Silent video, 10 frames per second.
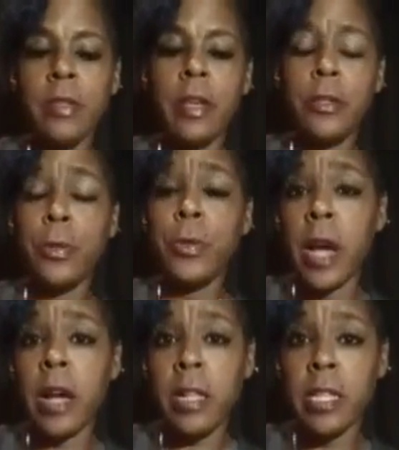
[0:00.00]
They do
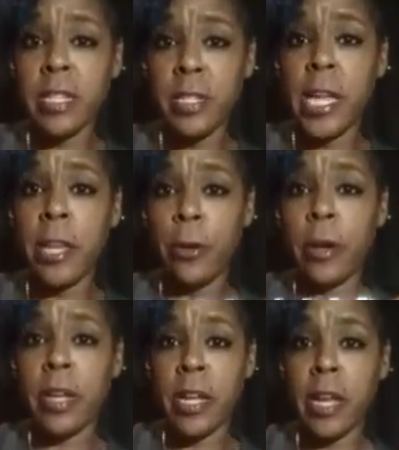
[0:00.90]
not click
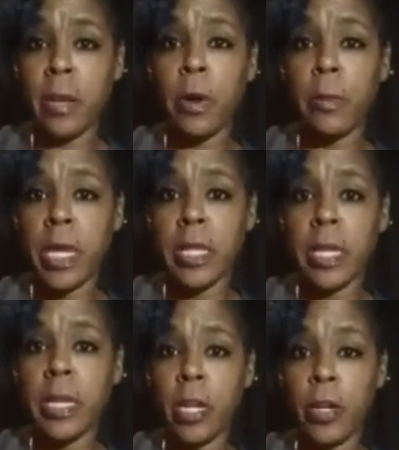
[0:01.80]
together and connect
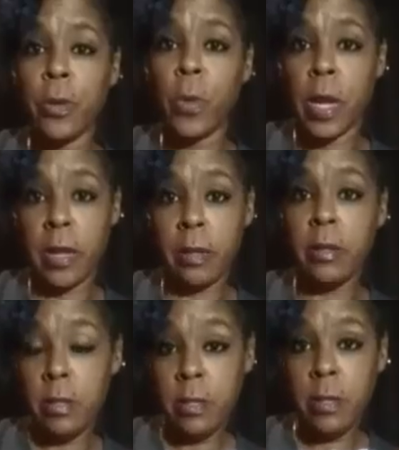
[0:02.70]
permanently in a good way.
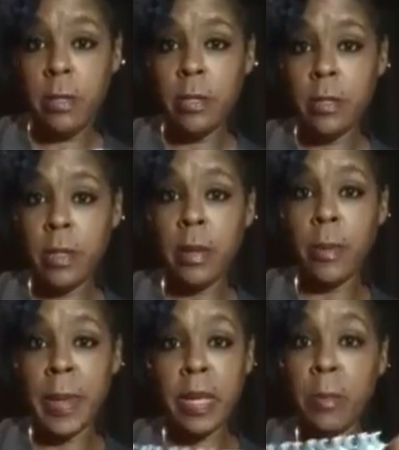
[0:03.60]

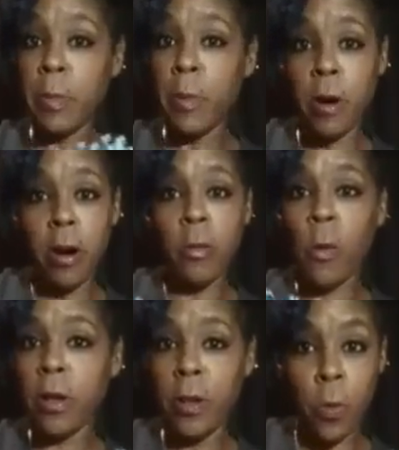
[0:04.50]
They may come apart
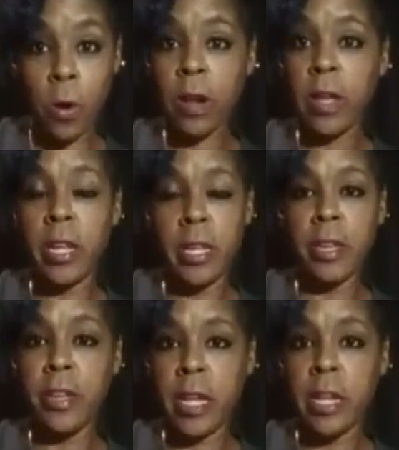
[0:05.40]
while you're working, and
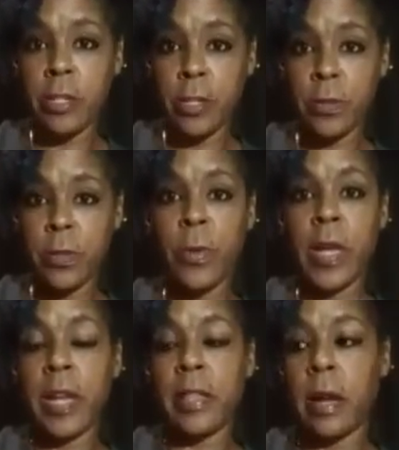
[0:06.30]
then you got issues.
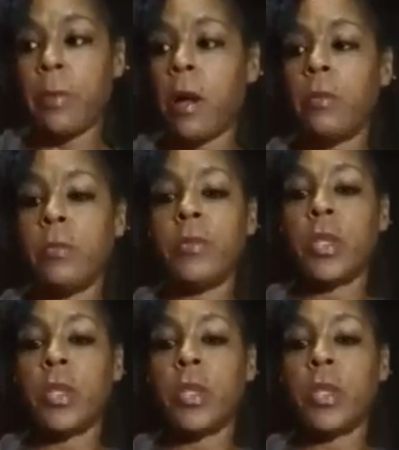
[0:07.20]
We had that problem.